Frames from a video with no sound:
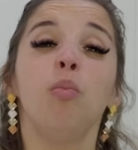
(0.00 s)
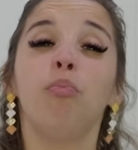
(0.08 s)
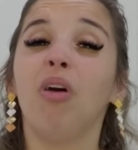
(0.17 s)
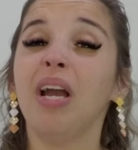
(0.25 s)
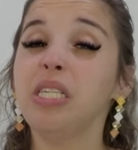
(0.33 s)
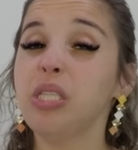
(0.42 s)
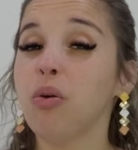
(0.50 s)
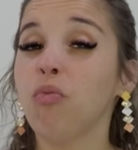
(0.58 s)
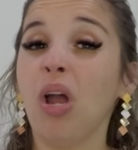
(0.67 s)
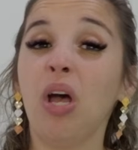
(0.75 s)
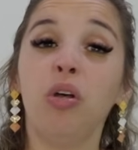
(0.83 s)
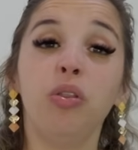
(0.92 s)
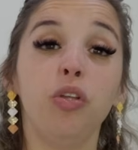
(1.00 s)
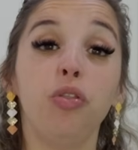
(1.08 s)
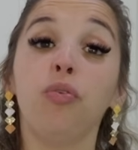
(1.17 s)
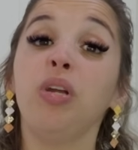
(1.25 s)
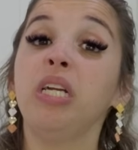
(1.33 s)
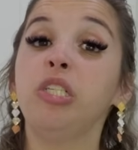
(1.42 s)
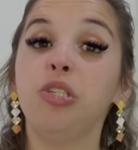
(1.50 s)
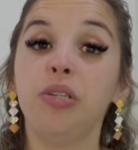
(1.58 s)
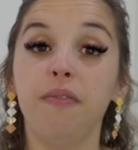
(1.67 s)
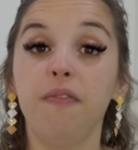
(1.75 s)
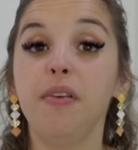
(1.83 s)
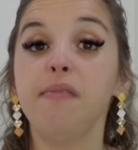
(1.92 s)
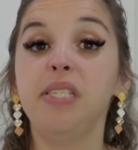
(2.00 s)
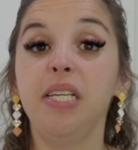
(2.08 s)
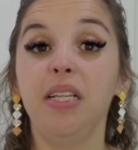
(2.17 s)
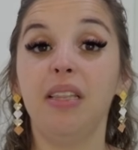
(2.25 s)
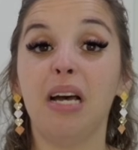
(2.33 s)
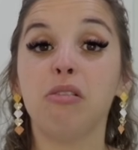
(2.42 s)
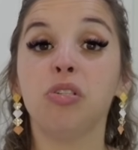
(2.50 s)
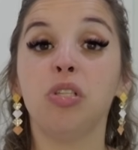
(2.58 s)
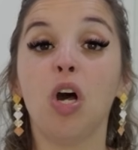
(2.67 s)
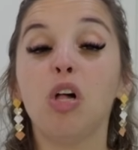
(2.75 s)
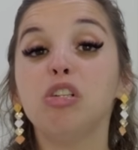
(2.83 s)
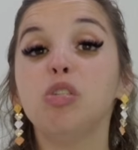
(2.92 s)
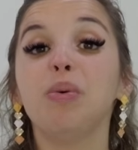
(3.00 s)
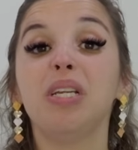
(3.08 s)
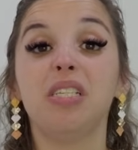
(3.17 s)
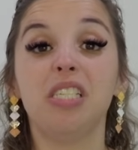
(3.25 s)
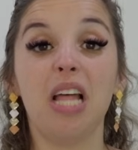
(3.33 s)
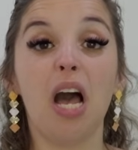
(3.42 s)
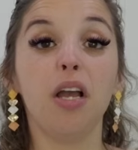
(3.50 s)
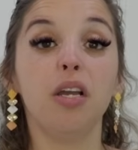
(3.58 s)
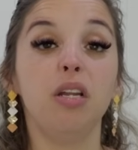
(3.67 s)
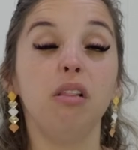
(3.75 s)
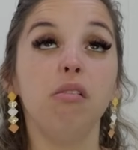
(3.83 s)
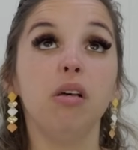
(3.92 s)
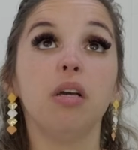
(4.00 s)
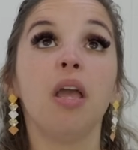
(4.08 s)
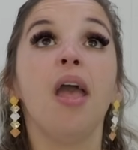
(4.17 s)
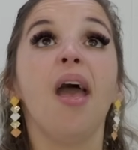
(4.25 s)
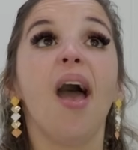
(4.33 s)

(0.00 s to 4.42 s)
priced around the $315,000, but it's not gonna look